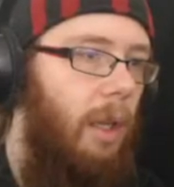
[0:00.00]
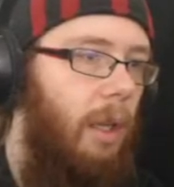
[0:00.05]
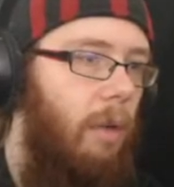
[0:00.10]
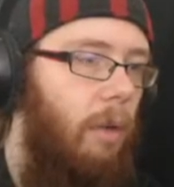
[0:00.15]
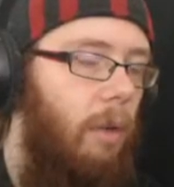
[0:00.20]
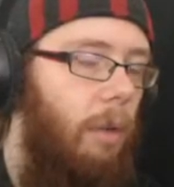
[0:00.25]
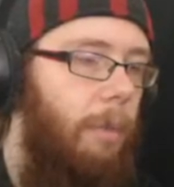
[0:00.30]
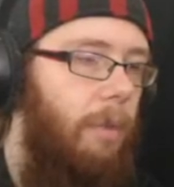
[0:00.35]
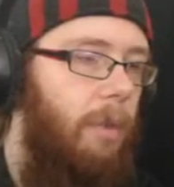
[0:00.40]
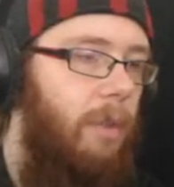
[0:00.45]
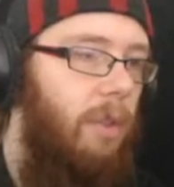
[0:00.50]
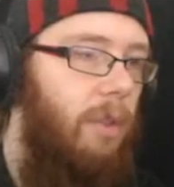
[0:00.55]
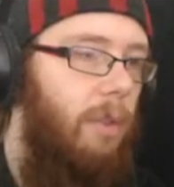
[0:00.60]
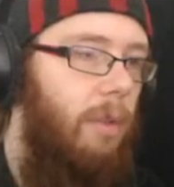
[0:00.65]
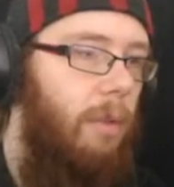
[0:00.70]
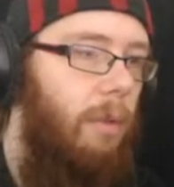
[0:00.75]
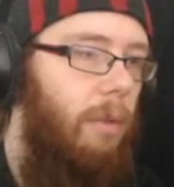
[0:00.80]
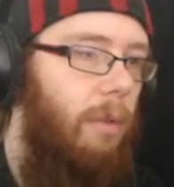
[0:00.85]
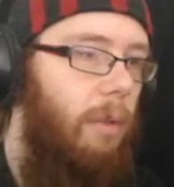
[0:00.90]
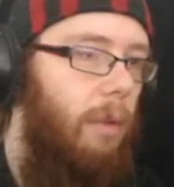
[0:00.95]
Oops.
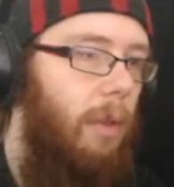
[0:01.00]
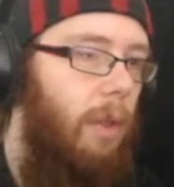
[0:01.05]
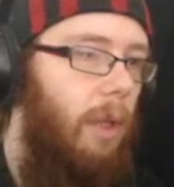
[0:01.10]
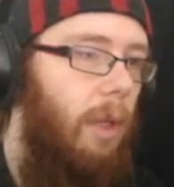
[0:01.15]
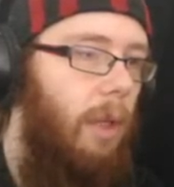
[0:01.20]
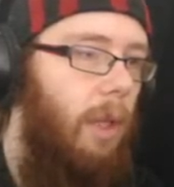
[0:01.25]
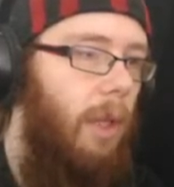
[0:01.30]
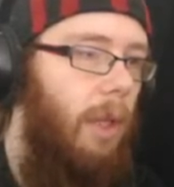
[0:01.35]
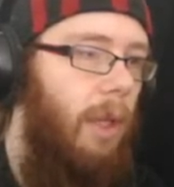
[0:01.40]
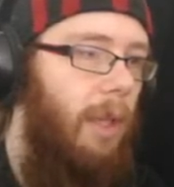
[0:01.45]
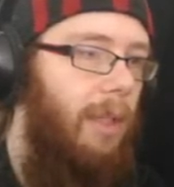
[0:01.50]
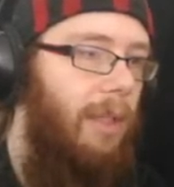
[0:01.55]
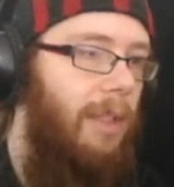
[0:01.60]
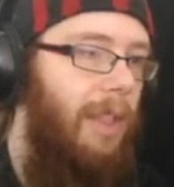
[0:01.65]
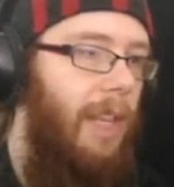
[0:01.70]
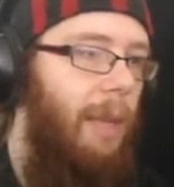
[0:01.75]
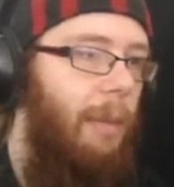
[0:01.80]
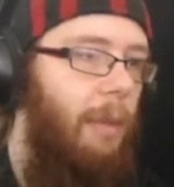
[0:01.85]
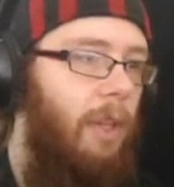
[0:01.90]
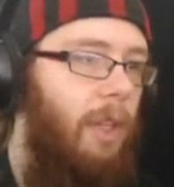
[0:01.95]
A
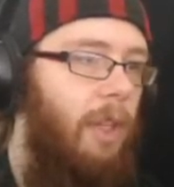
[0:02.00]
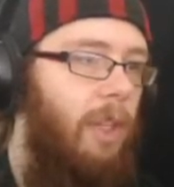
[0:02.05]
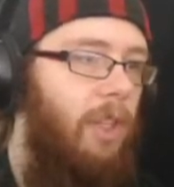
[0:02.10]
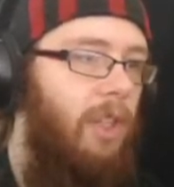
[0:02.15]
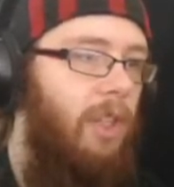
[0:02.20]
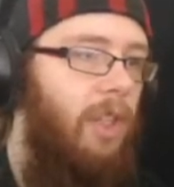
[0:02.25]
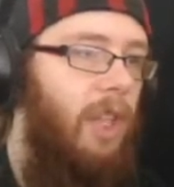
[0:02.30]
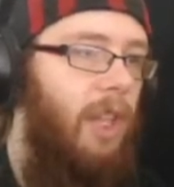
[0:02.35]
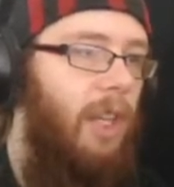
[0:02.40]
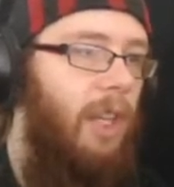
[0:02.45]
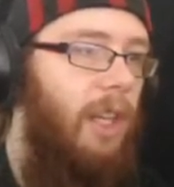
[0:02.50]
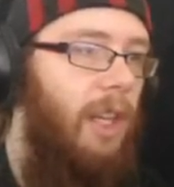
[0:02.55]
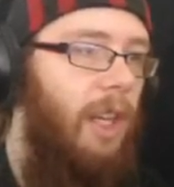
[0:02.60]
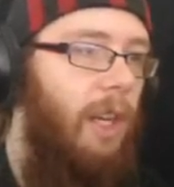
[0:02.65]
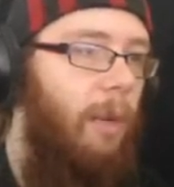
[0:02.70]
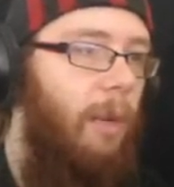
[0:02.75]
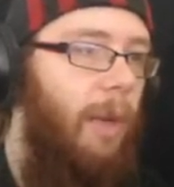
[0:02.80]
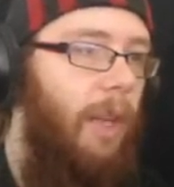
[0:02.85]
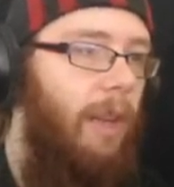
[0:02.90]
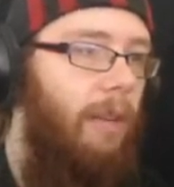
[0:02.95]
slab on each side, and
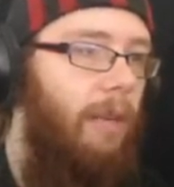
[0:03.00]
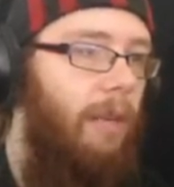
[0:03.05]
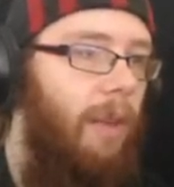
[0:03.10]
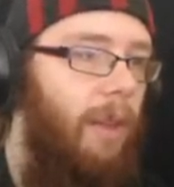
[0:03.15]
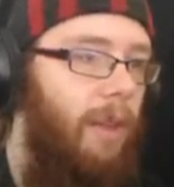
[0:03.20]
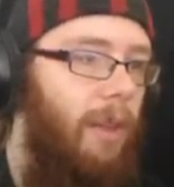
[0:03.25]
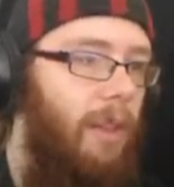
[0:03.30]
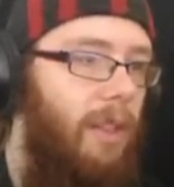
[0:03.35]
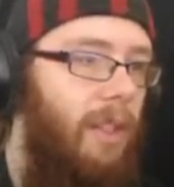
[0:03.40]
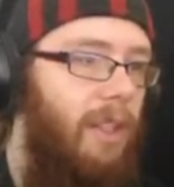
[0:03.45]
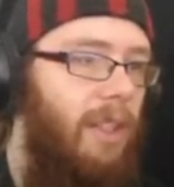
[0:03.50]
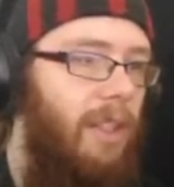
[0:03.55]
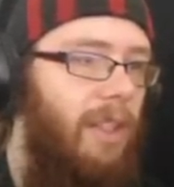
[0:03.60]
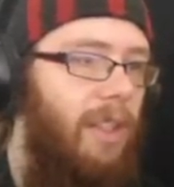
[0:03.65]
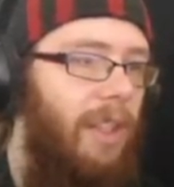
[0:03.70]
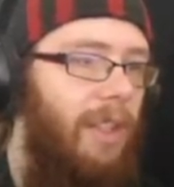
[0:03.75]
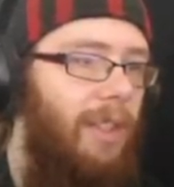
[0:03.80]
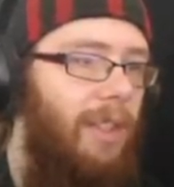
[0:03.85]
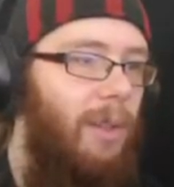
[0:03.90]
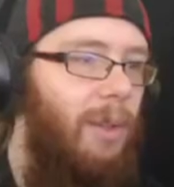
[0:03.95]
now we have this. Doesn't
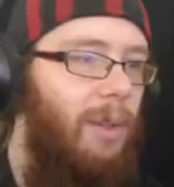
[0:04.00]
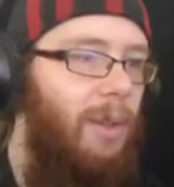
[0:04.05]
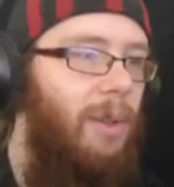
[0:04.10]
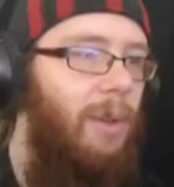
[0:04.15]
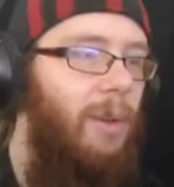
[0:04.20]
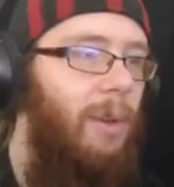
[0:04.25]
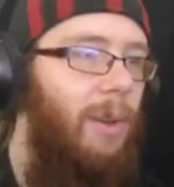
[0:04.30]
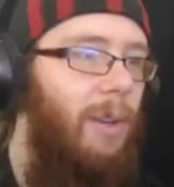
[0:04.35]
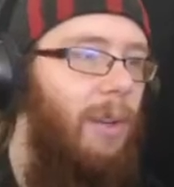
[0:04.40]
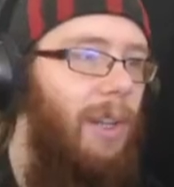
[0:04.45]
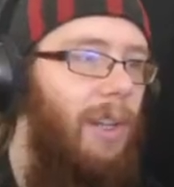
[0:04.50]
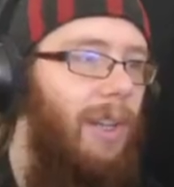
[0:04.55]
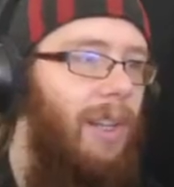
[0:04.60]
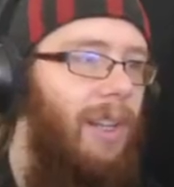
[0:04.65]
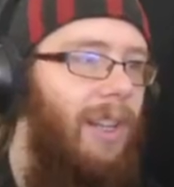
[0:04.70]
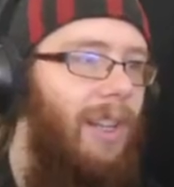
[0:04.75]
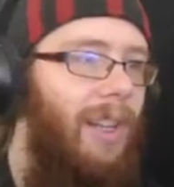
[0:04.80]
this look cool?